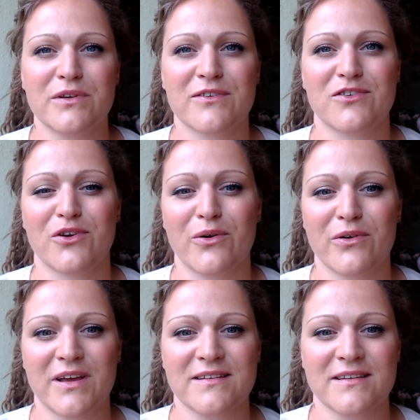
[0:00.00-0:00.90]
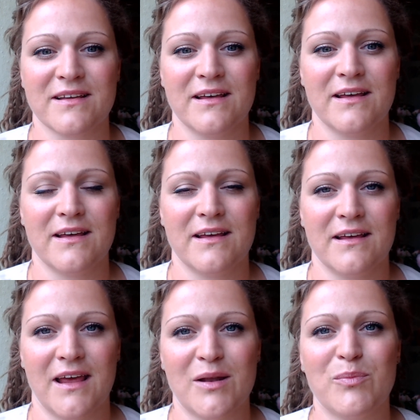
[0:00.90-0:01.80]
stories
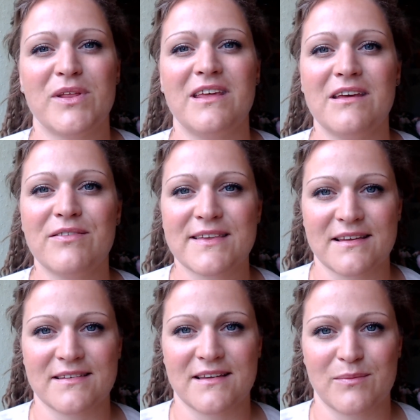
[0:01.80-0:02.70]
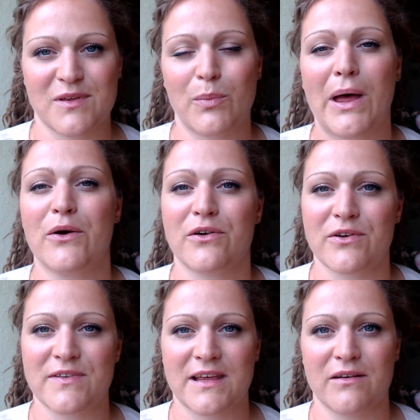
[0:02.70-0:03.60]
and belief systems about
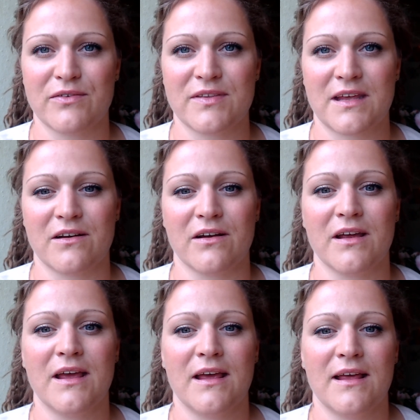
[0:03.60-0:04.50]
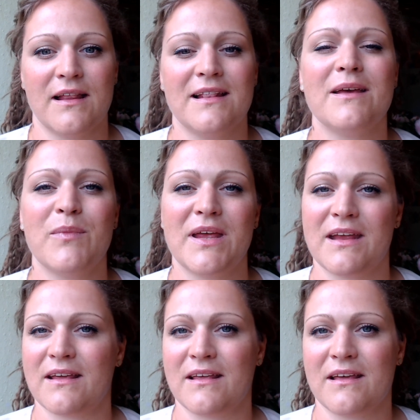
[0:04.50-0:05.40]
ourselves that are
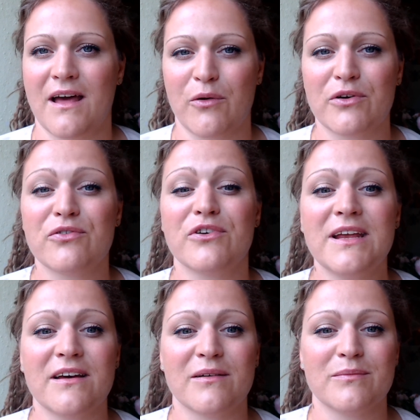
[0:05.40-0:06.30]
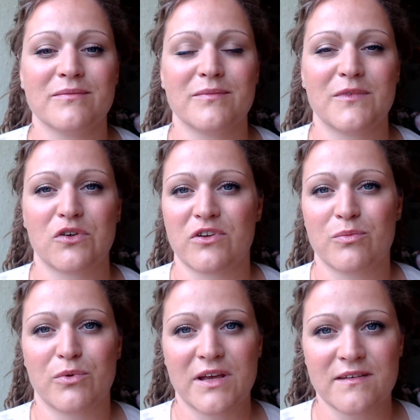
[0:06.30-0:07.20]
limiting our freedom to
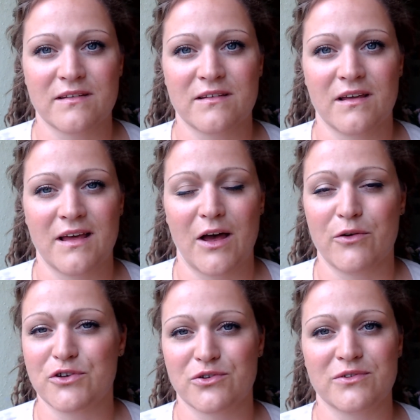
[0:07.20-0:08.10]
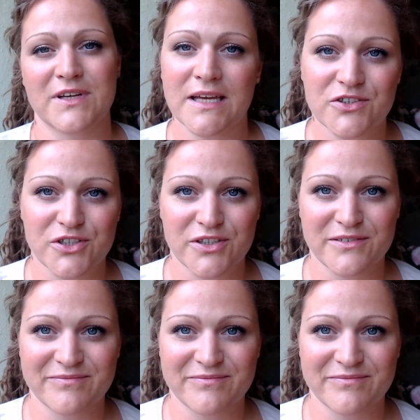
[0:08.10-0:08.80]
express our true nature.